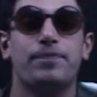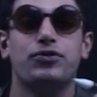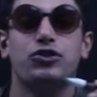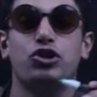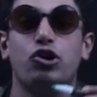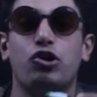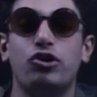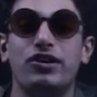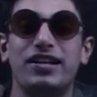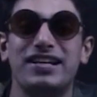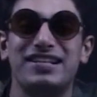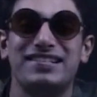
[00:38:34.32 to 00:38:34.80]

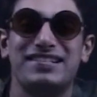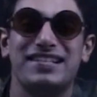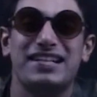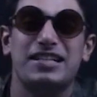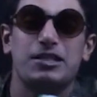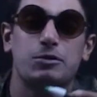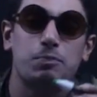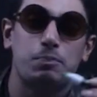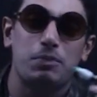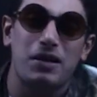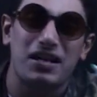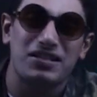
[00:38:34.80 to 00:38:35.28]

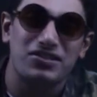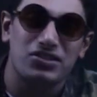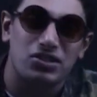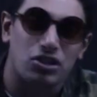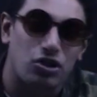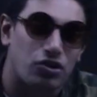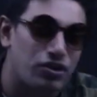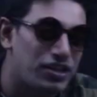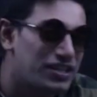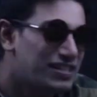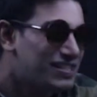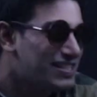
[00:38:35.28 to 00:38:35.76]
36 plus
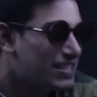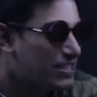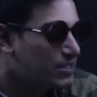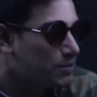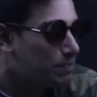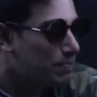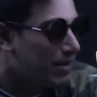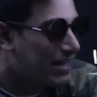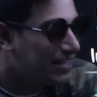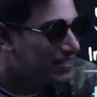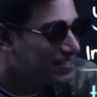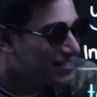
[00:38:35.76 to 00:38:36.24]

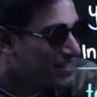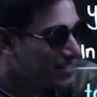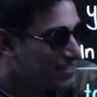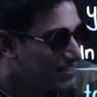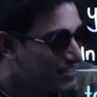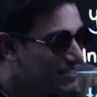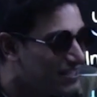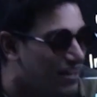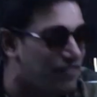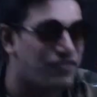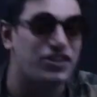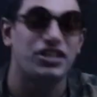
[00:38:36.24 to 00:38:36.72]
36 makes
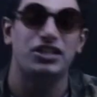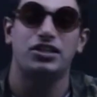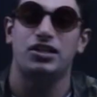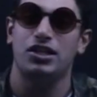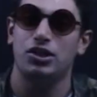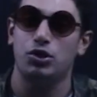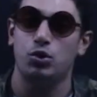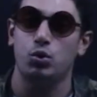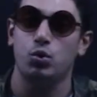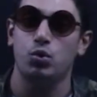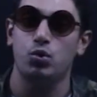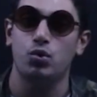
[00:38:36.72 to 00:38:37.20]
it
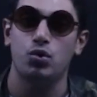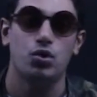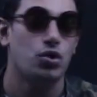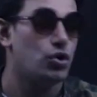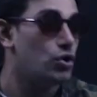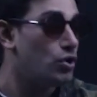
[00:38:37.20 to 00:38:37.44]
72